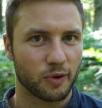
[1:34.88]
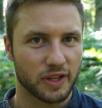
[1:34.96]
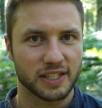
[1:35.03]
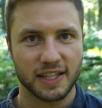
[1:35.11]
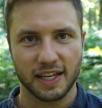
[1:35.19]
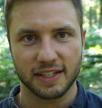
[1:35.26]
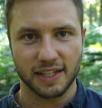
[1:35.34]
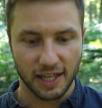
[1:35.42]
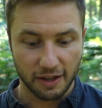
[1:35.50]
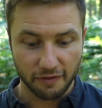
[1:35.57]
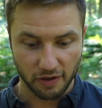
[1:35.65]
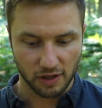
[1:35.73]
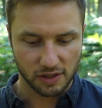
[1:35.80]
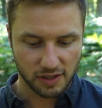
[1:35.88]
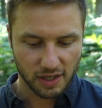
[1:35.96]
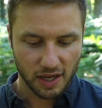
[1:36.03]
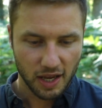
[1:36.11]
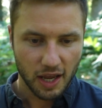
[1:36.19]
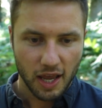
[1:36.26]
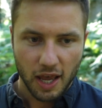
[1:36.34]
what this thing delivers,
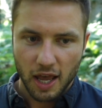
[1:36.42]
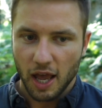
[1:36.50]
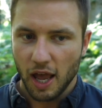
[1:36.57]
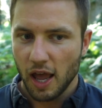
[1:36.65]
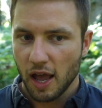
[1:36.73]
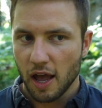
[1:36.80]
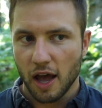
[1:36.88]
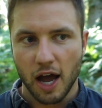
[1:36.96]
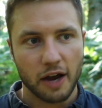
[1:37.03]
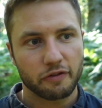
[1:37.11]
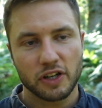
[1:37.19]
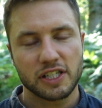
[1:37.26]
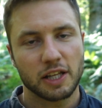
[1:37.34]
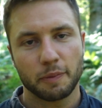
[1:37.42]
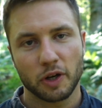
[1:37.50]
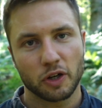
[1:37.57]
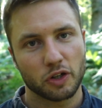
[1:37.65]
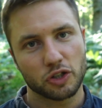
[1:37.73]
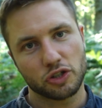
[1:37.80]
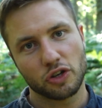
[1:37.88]
I've recently been
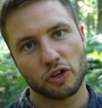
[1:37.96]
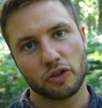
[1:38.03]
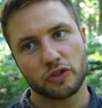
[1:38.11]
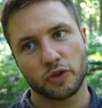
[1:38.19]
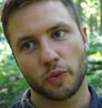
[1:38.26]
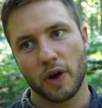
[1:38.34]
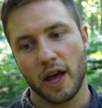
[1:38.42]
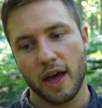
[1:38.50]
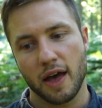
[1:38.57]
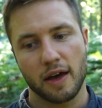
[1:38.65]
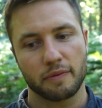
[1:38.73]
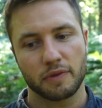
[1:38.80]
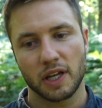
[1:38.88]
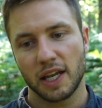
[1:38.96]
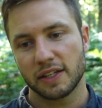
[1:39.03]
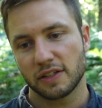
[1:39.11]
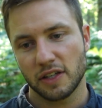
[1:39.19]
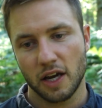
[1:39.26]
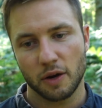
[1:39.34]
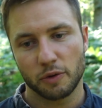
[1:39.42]
on a shoot where the
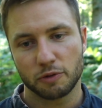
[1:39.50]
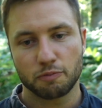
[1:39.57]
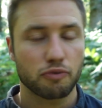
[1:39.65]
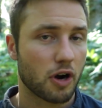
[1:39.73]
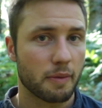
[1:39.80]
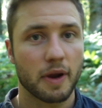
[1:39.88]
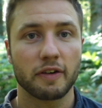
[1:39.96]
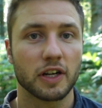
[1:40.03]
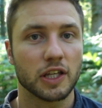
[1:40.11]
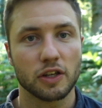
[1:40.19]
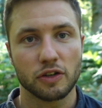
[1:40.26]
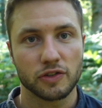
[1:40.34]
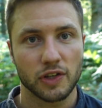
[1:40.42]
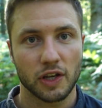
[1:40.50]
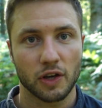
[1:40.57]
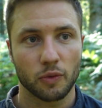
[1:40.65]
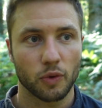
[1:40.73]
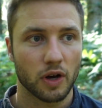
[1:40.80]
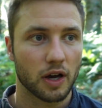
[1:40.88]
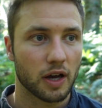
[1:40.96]
lenses I was primarily
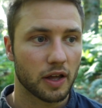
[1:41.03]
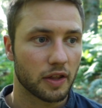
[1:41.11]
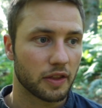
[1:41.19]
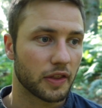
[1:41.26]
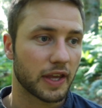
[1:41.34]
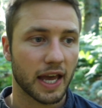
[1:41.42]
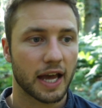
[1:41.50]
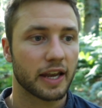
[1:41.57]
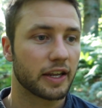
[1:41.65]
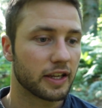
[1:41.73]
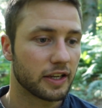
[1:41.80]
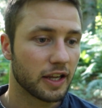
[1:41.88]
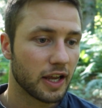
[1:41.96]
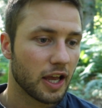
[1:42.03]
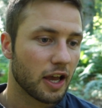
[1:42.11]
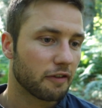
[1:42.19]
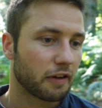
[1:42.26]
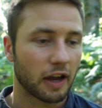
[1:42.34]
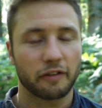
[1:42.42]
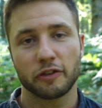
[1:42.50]
using were the Canon
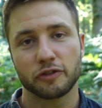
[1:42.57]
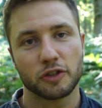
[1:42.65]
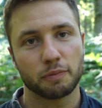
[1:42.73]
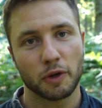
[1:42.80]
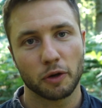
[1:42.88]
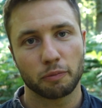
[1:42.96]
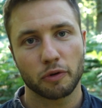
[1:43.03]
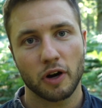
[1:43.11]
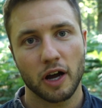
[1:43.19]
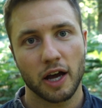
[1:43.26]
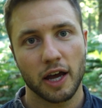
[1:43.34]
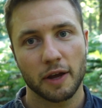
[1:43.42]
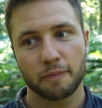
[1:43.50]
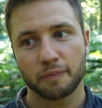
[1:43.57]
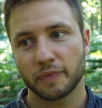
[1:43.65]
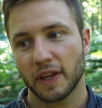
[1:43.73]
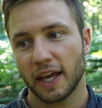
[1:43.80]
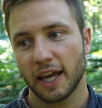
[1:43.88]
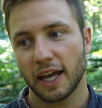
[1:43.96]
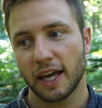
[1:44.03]
500mm prime
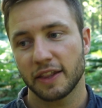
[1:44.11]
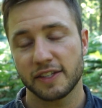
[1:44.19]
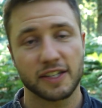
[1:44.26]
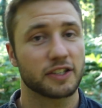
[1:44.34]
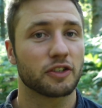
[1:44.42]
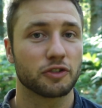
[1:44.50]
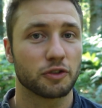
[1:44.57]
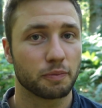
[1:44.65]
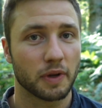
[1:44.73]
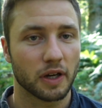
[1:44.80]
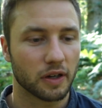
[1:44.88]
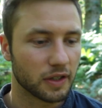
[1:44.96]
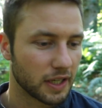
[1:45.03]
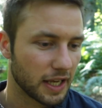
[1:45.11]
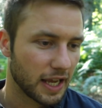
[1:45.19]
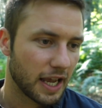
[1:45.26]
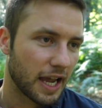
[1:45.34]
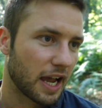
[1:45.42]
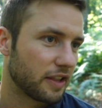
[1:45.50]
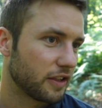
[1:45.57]
and the 600mm,
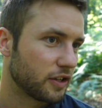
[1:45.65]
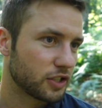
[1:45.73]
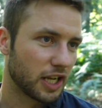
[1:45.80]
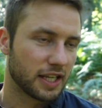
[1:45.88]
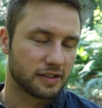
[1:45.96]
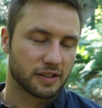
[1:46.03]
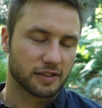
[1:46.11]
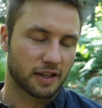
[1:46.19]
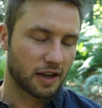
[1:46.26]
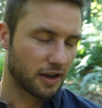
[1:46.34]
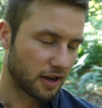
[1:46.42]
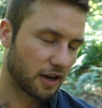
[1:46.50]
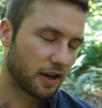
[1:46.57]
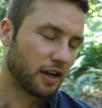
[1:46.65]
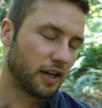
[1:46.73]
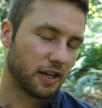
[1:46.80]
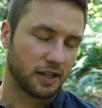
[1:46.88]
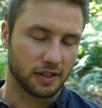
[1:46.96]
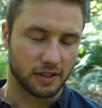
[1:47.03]
and those lenses are